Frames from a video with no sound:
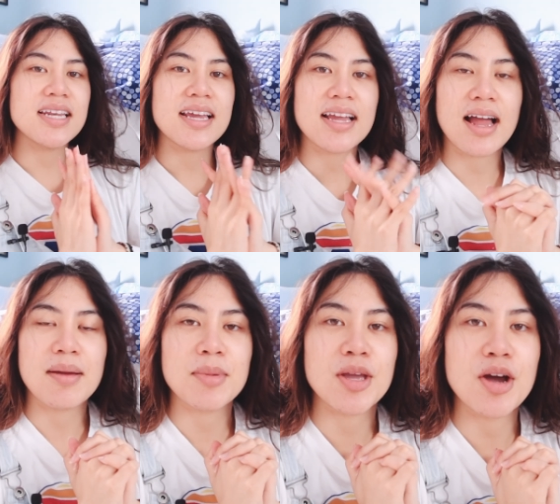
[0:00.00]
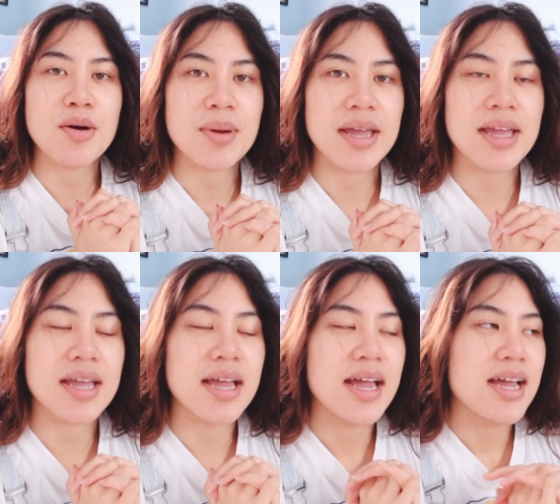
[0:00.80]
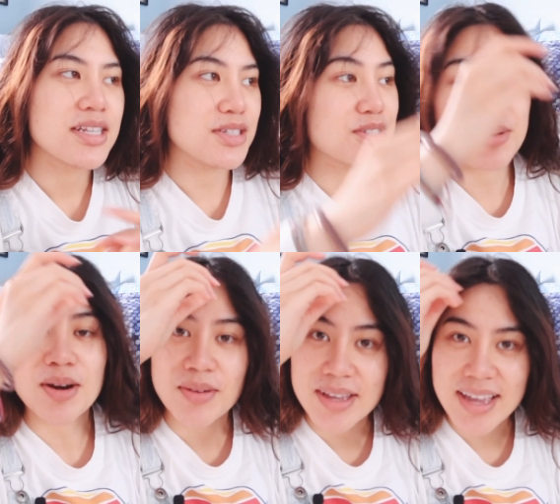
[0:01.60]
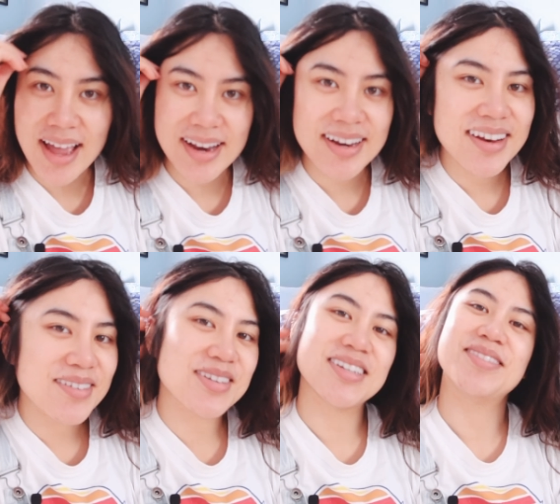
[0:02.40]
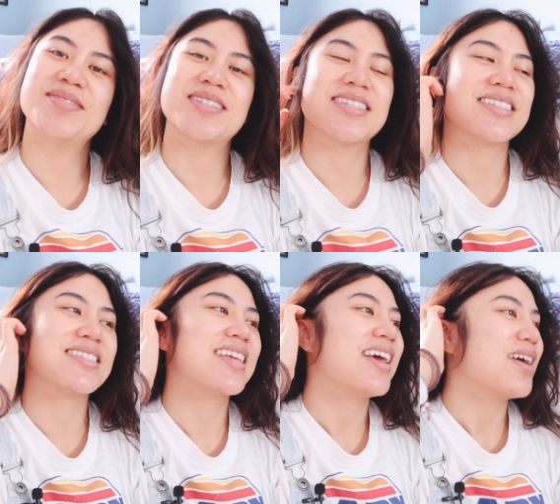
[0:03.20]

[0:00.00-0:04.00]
today I'm going to Toronto again, which is